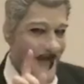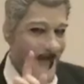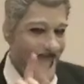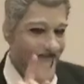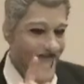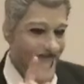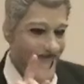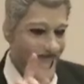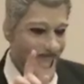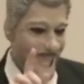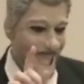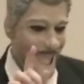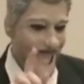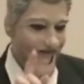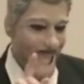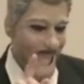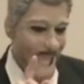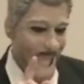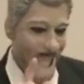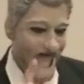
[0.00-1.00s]
National
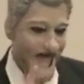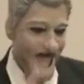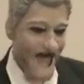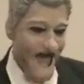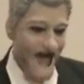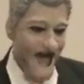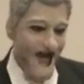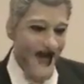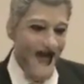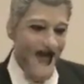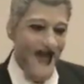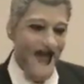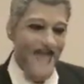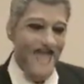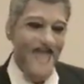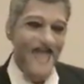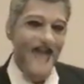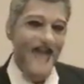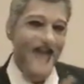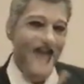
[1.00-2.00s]
Review. He
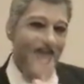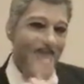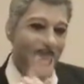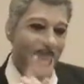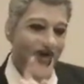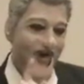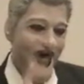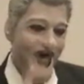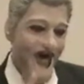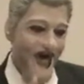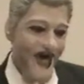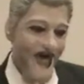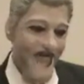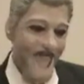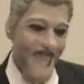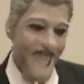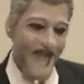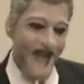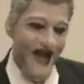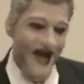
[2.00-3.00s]
has led a
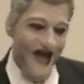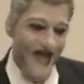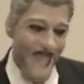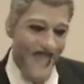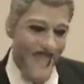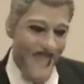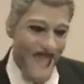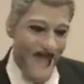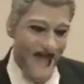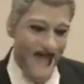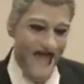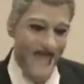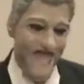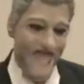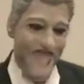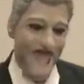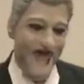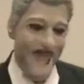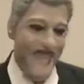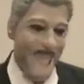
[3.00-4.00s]
charmed life in
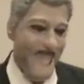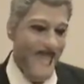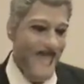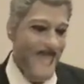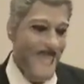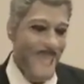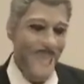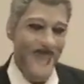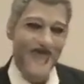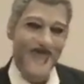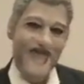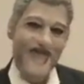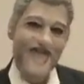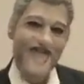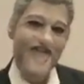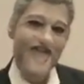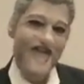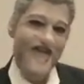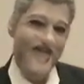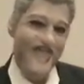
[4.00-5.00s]
his public
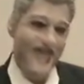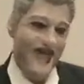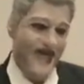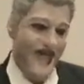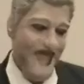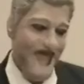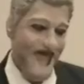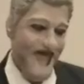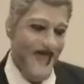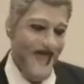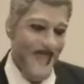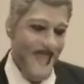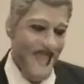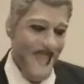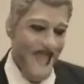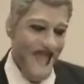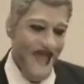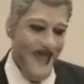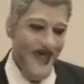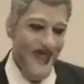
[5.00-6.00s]
experience in America.
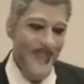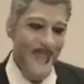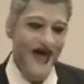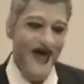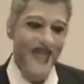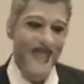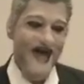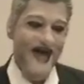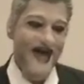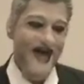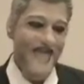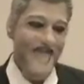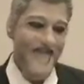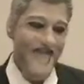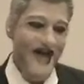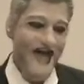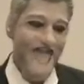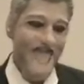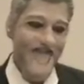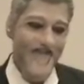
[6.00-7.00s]
Obama
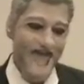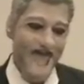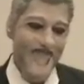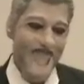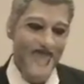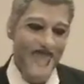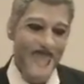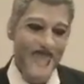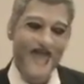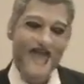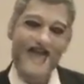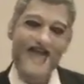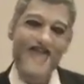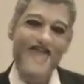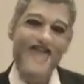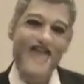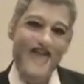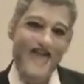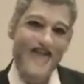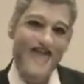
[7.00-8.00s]
has not suffered the
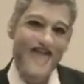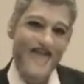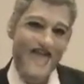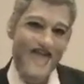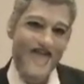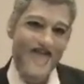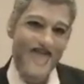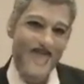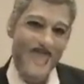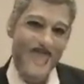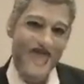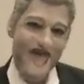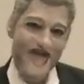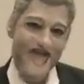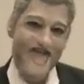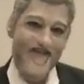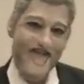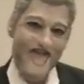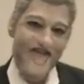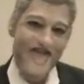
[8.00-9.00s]
indignities of
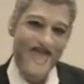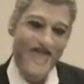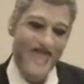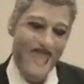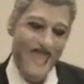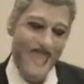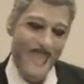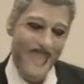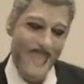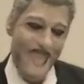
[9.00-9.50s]
racism.